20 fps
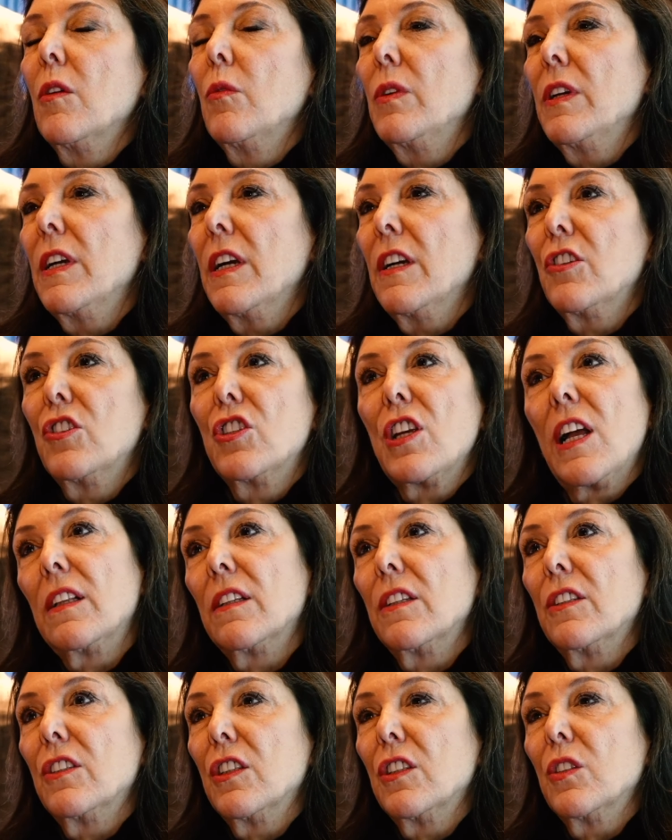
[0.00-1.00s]
We had
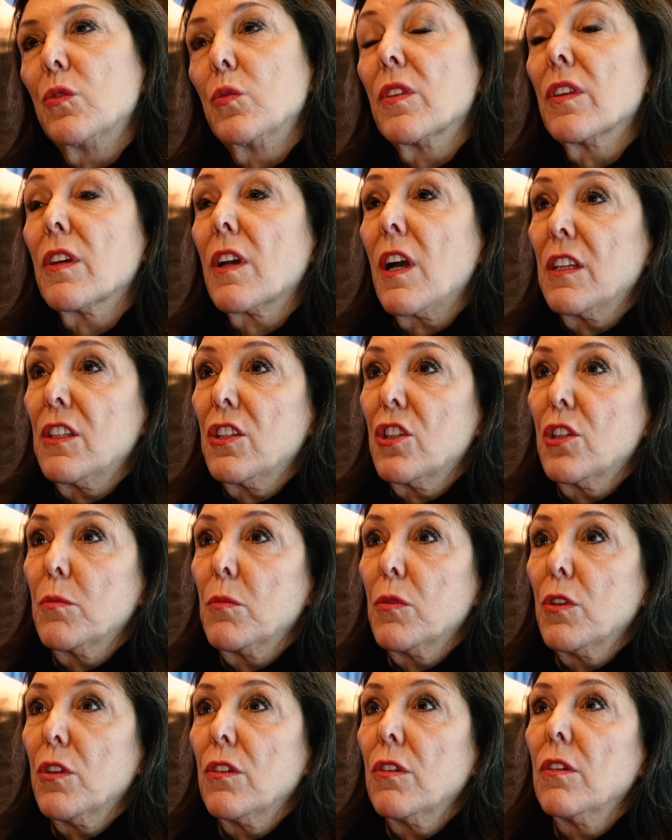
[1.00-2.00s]
challenges with
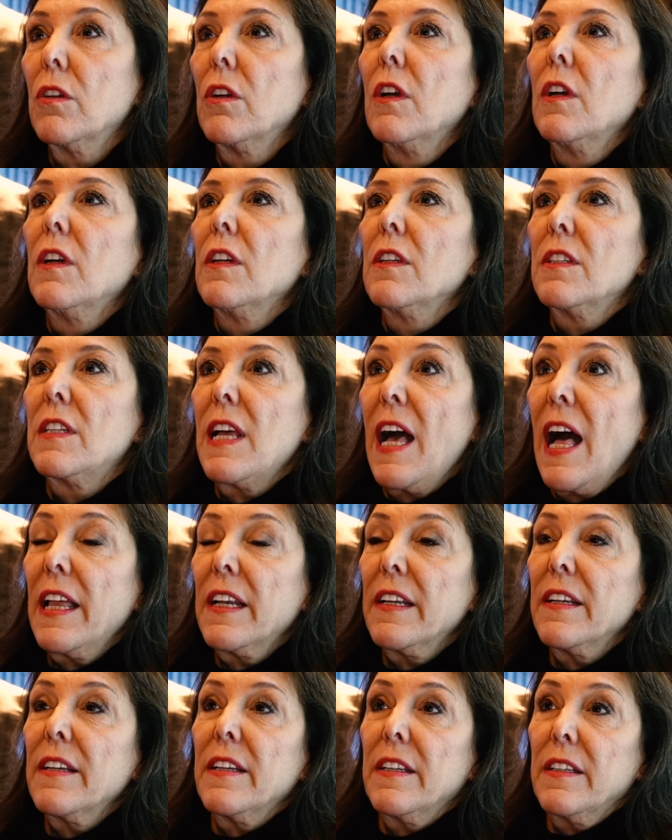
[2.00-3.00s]
customer
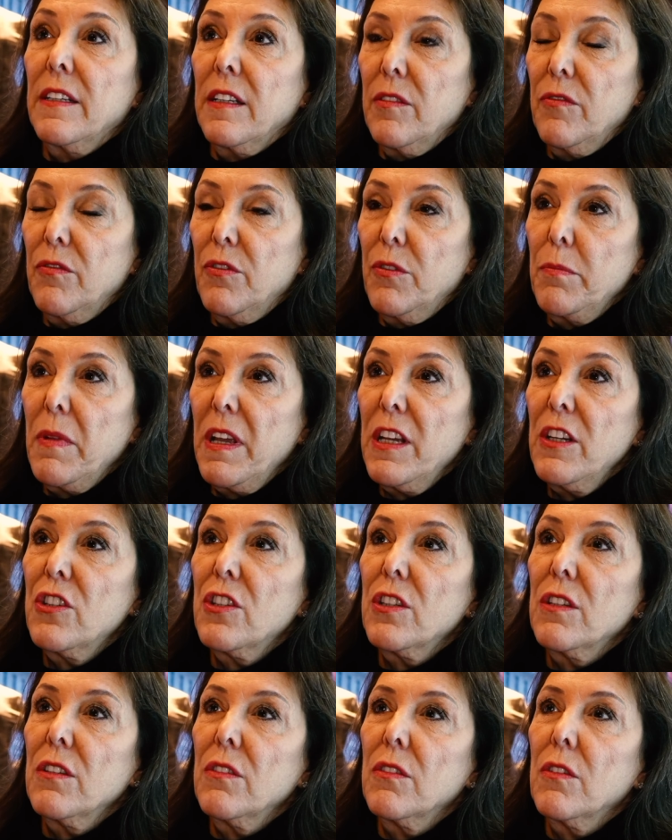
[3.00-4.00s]
data and
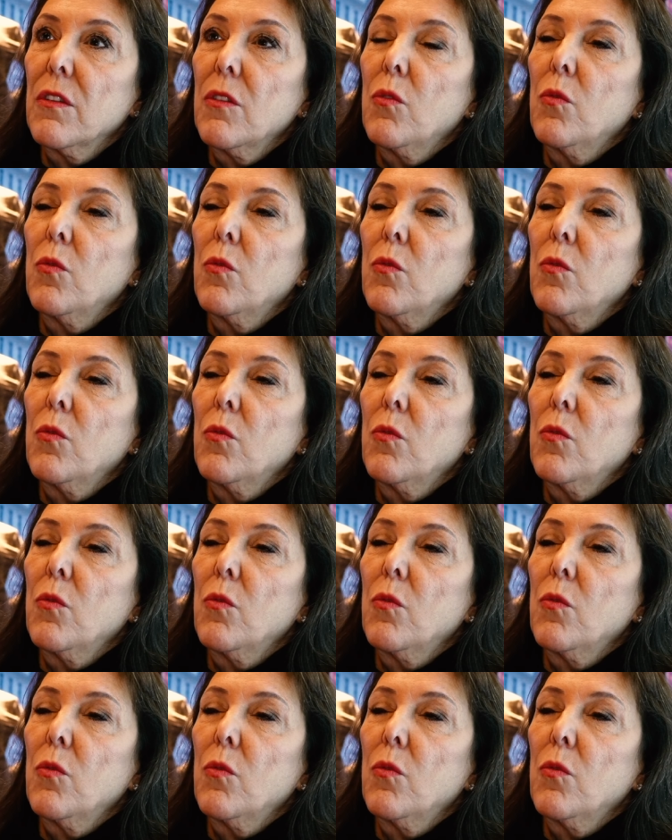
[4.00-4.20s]
information.